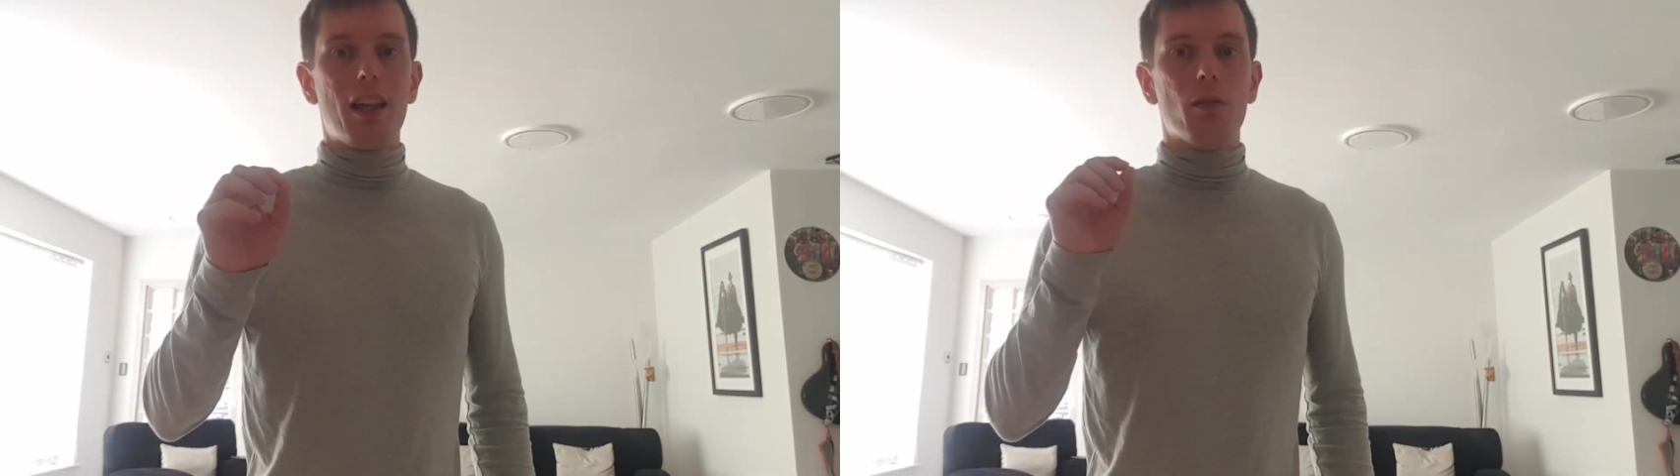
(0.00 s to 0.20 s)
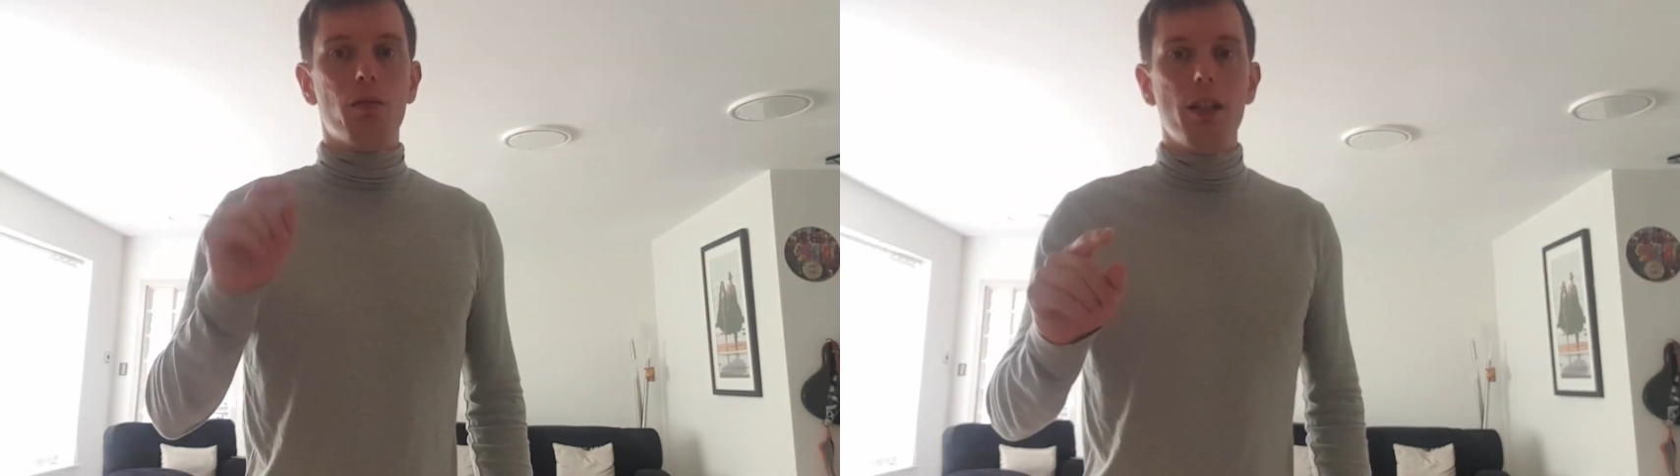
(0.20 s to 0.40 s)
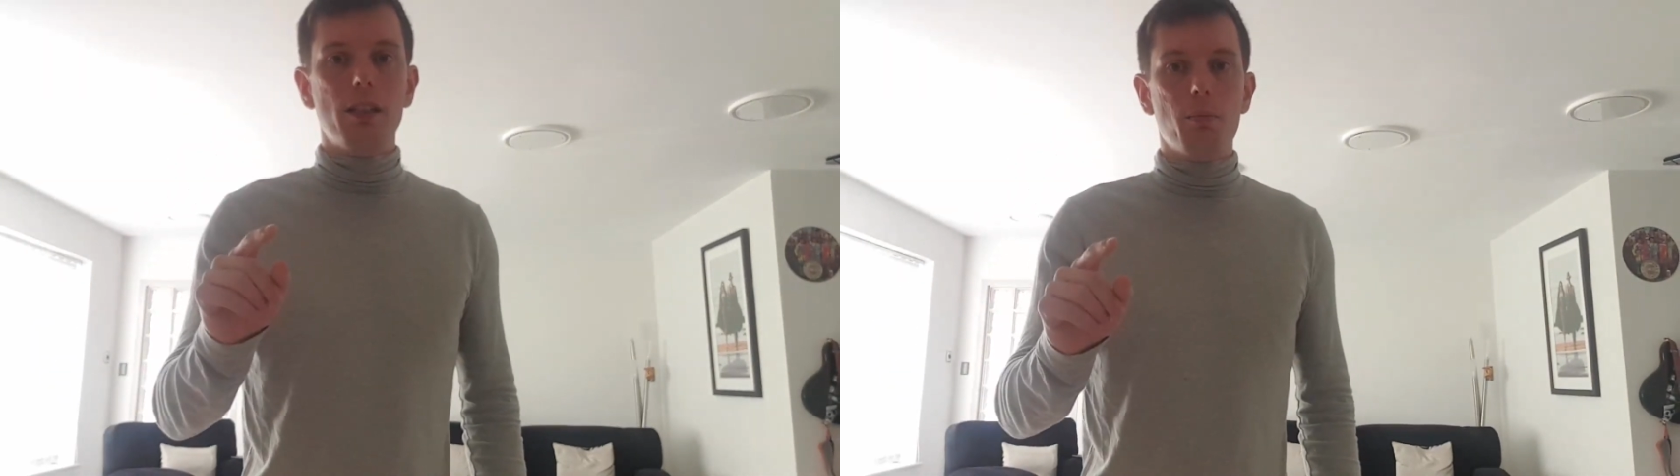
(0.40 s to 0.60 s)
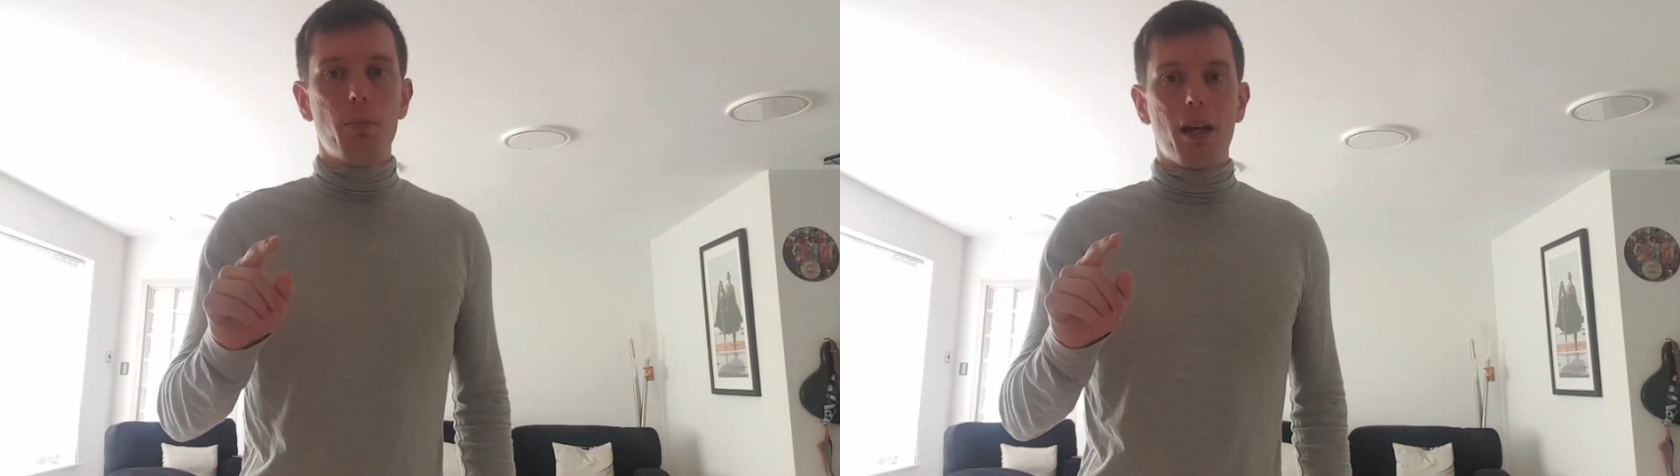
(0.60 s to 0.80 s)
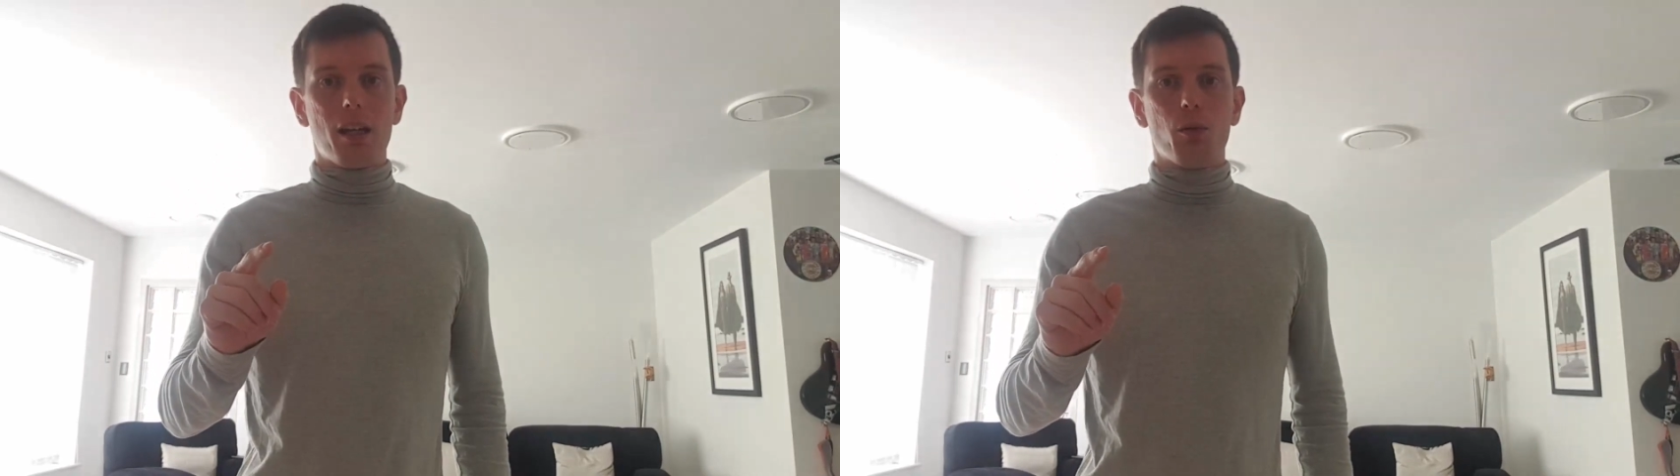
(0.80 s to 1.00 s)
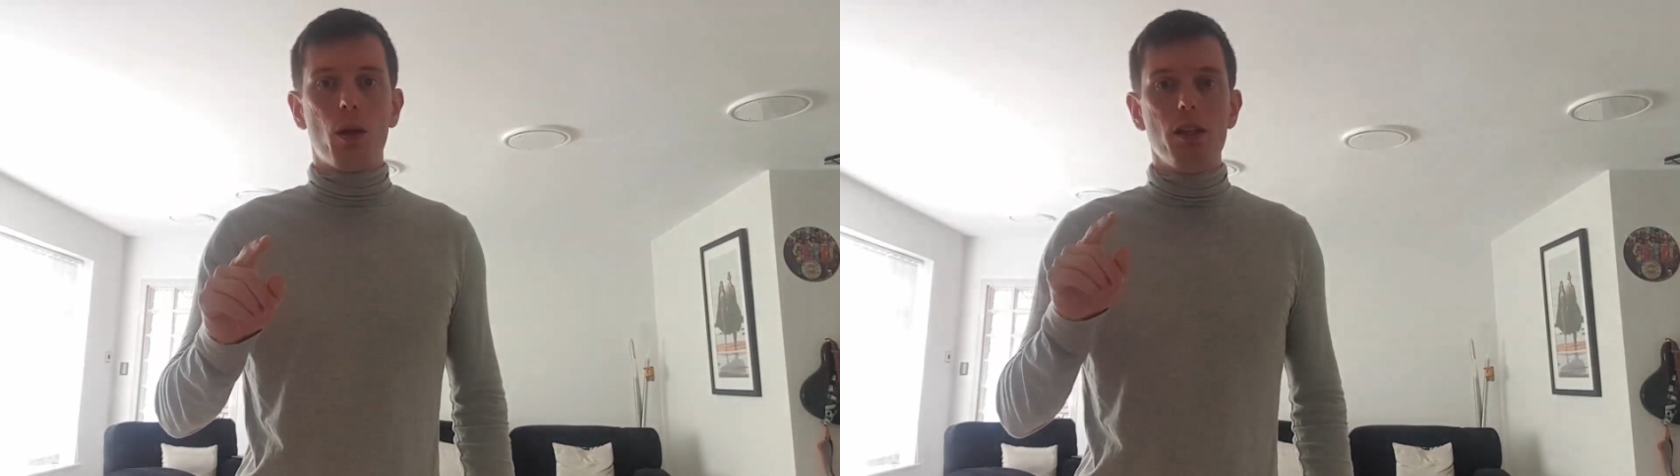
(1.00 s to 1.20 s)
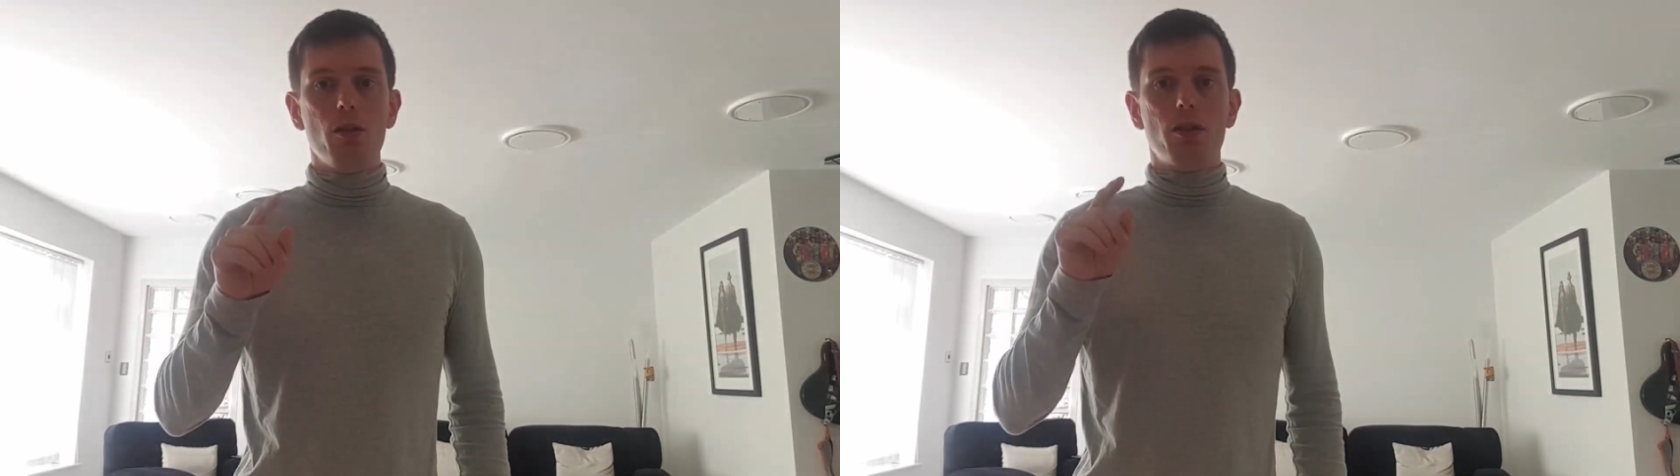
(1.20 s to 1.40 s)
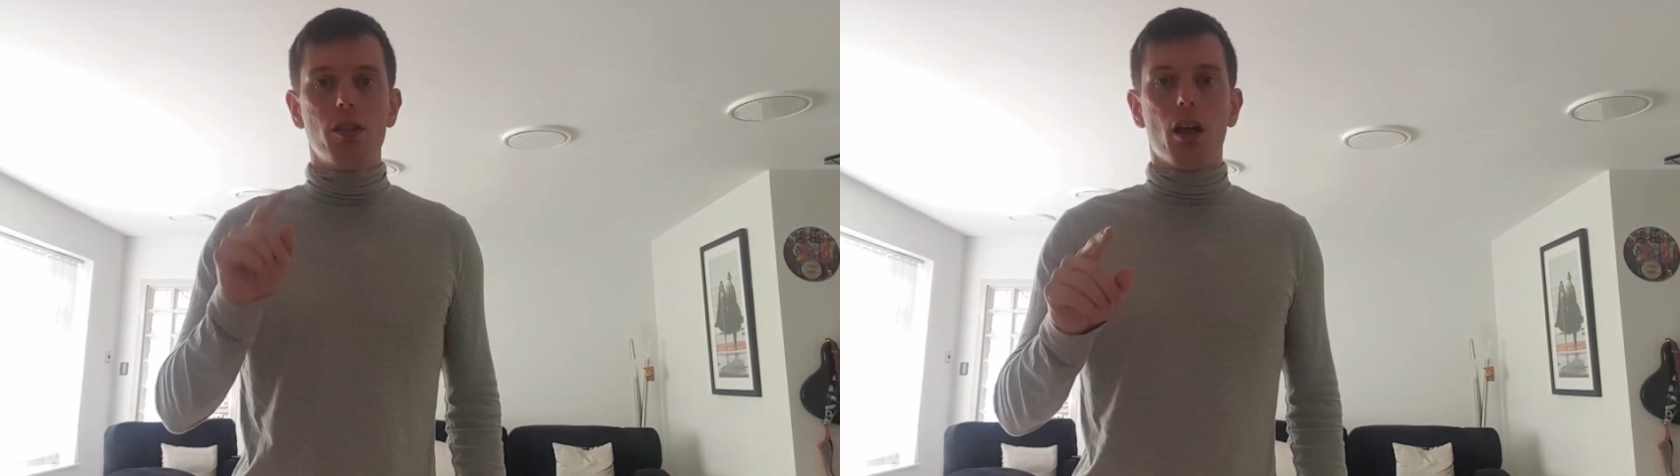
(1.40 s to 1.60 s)
And the reason being is when you
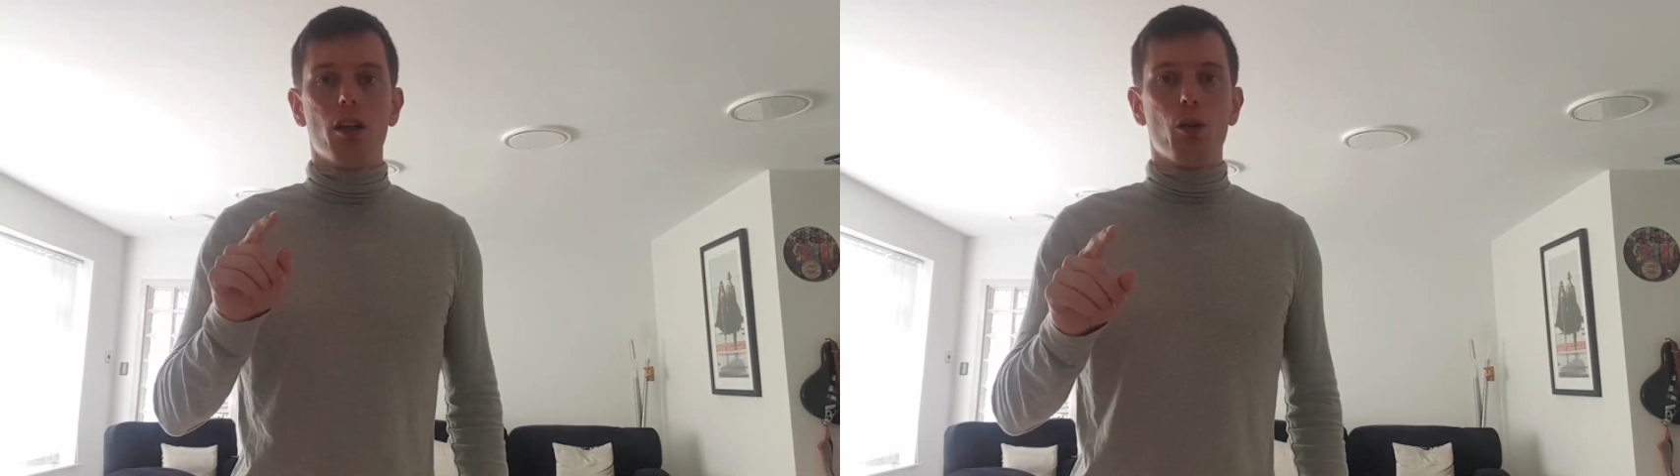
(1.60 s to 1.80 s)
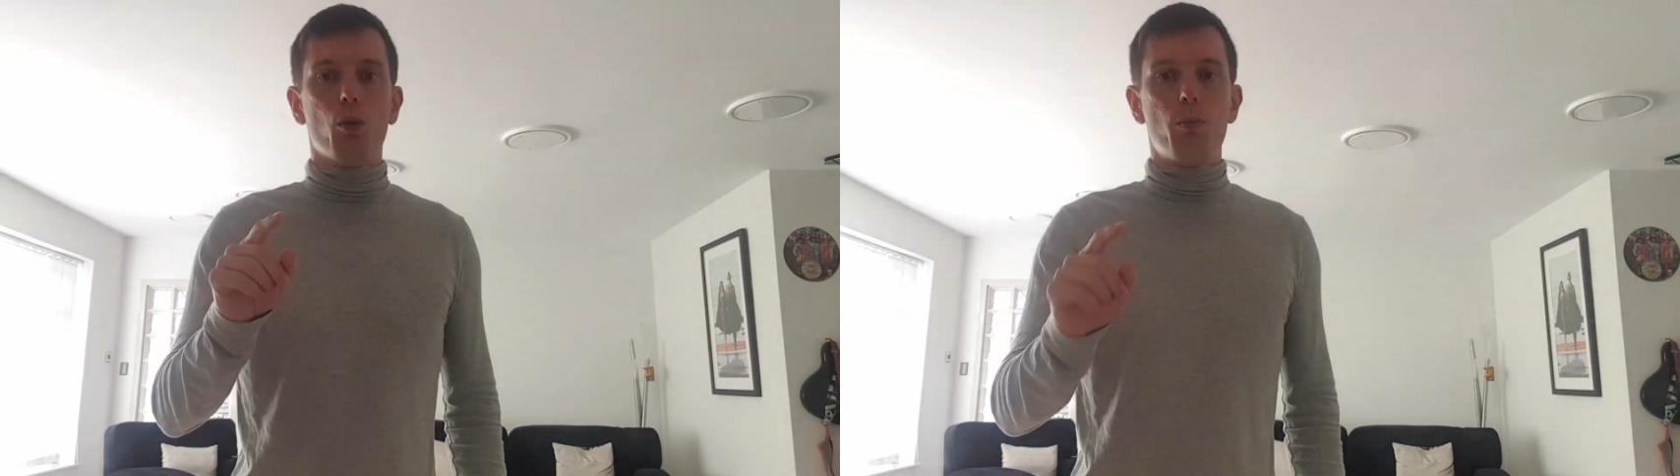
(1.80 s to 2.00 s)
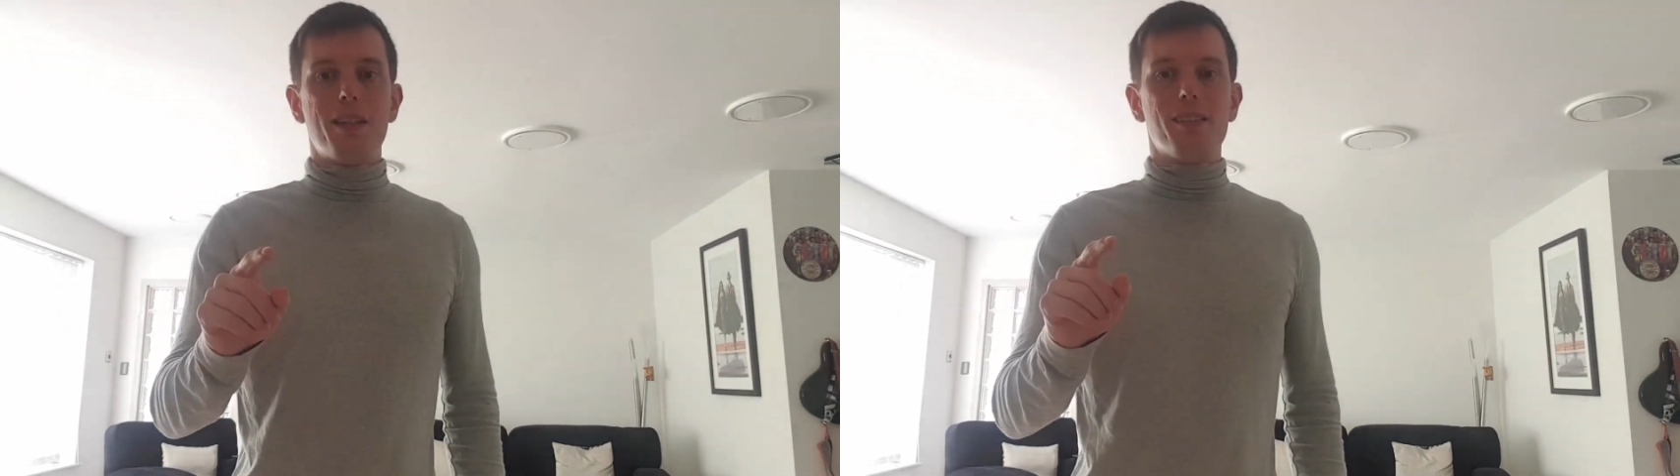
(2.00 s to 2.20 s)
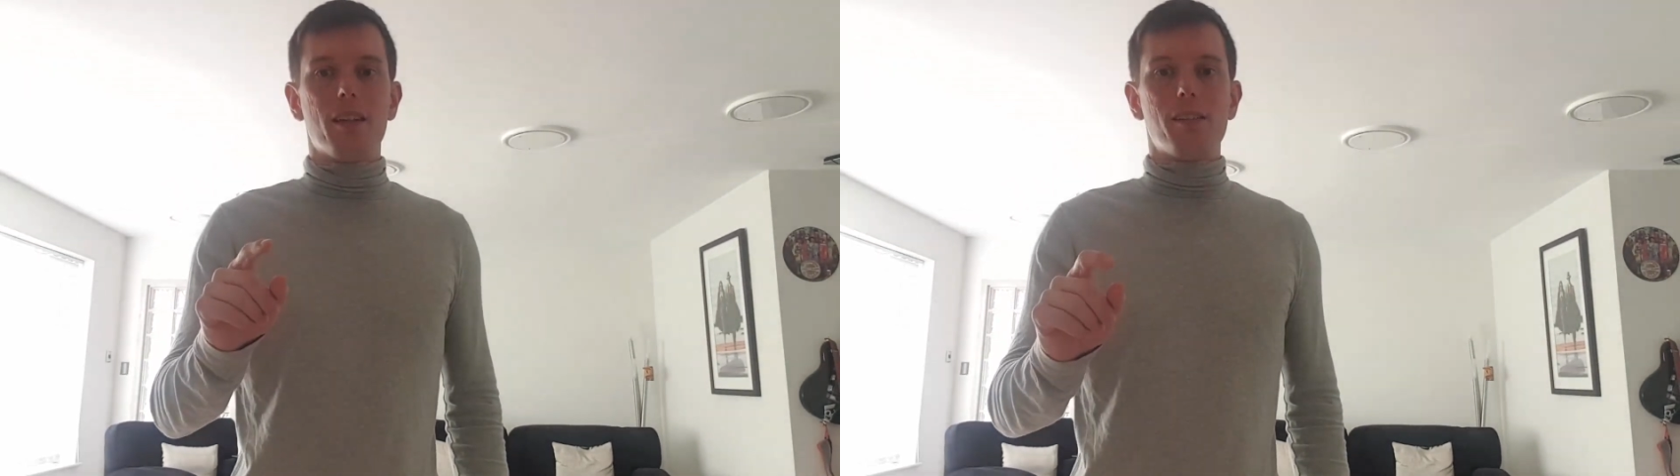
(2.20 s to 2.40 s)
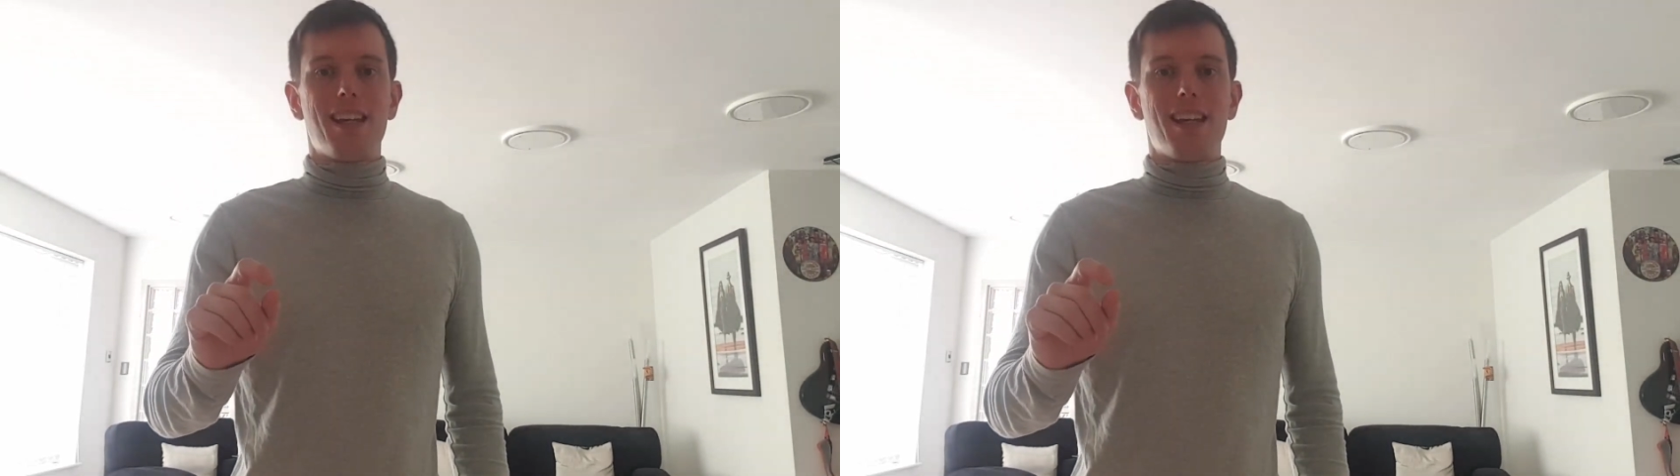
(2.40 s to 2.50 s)
start your business,